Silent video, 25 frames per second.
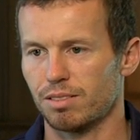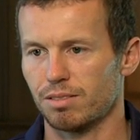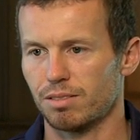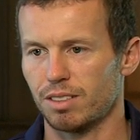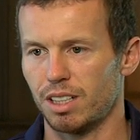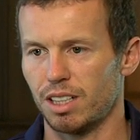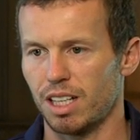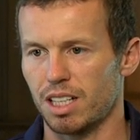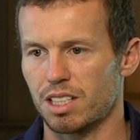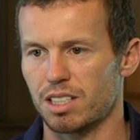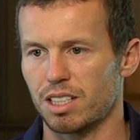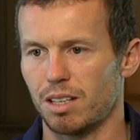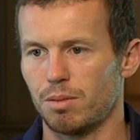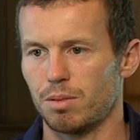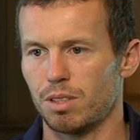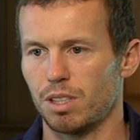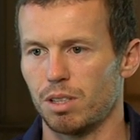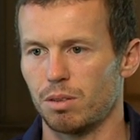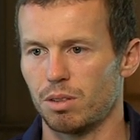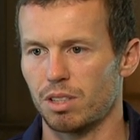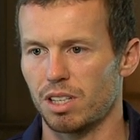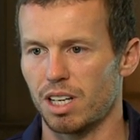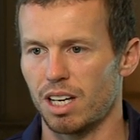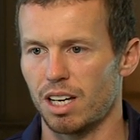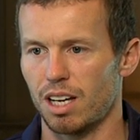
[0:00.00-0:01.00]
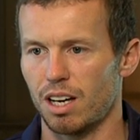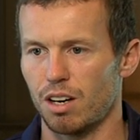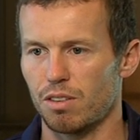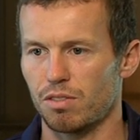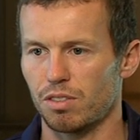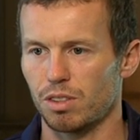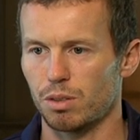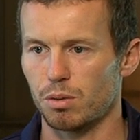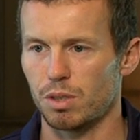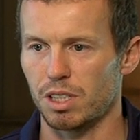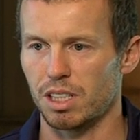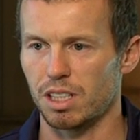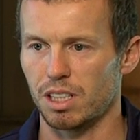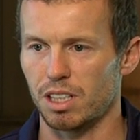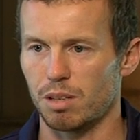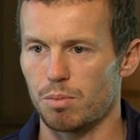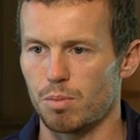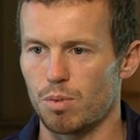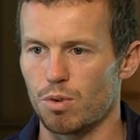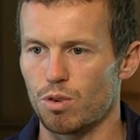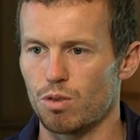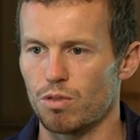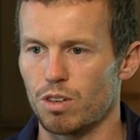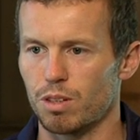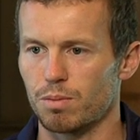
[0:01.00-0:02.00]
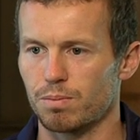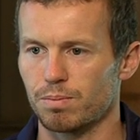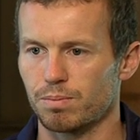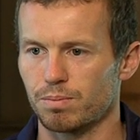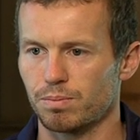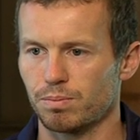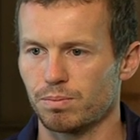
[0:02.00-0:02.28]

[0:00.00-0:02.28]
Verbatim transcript: And that's something that uh, hopefully we can improve on.